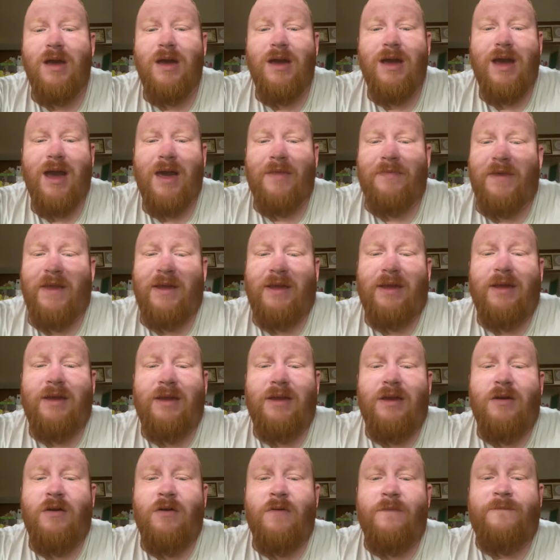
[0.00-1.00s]
I think of
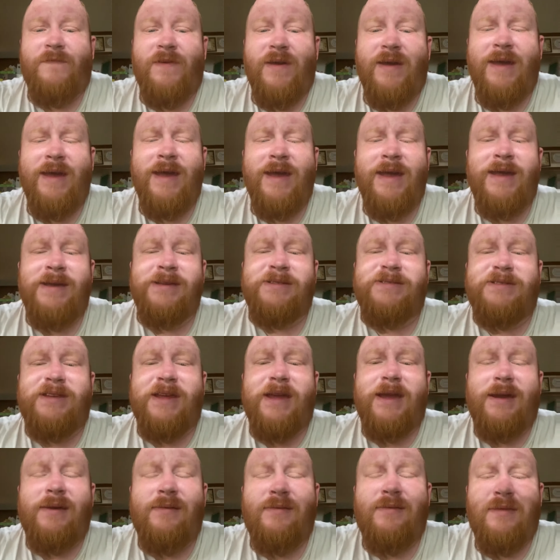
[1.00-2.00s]
your face,
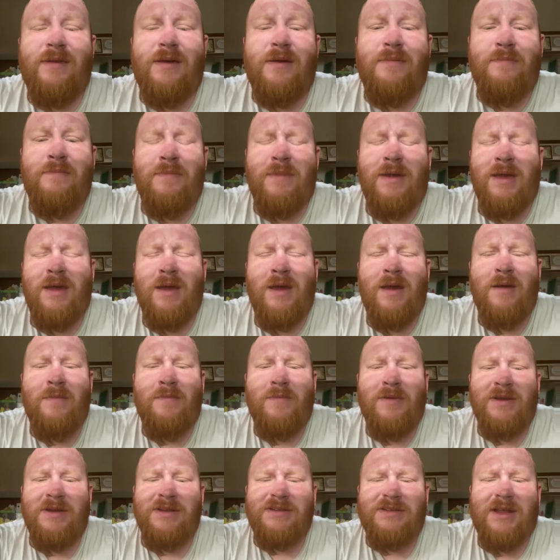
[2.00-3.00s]
think of the
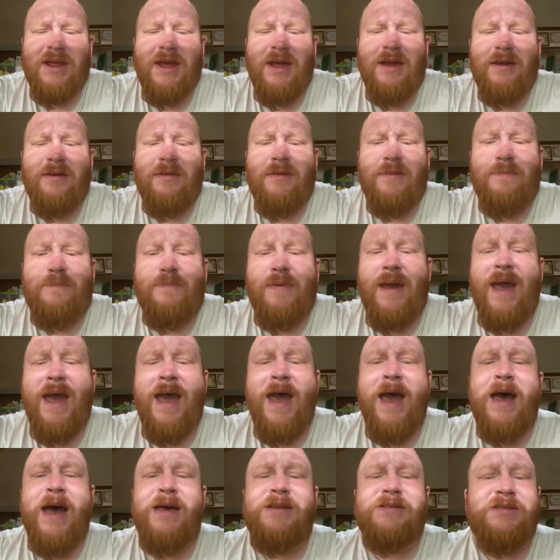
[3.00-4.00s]
memories, think of the
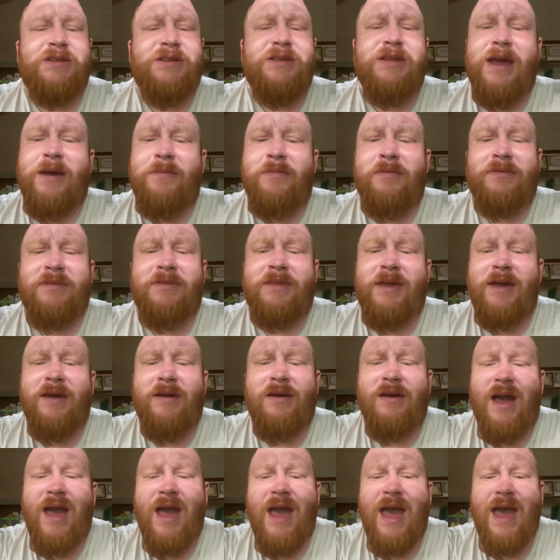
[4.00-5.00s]
past and
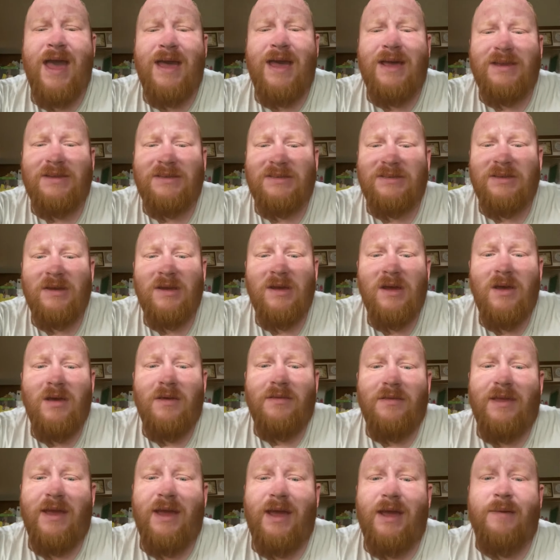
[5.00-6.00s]
everything else.
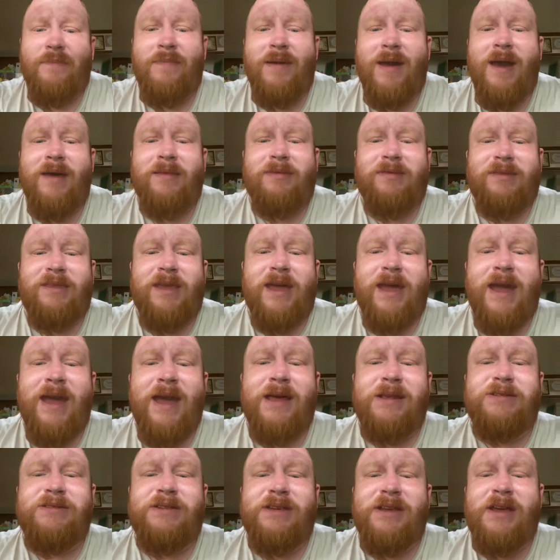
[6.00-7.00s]
Think about
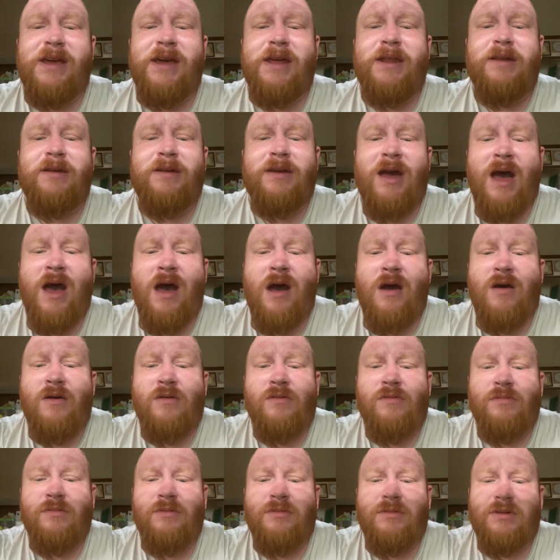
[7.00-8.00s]
dancing
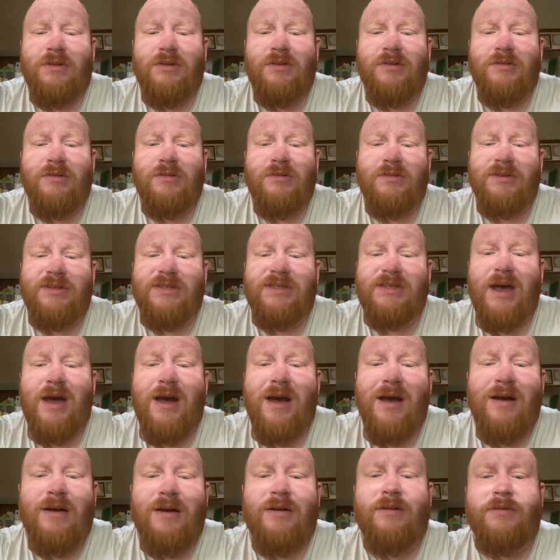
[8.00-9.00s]
along to a
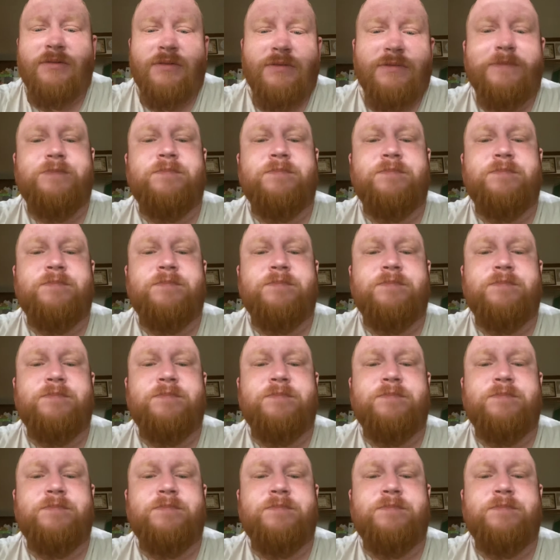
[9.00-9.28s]
song.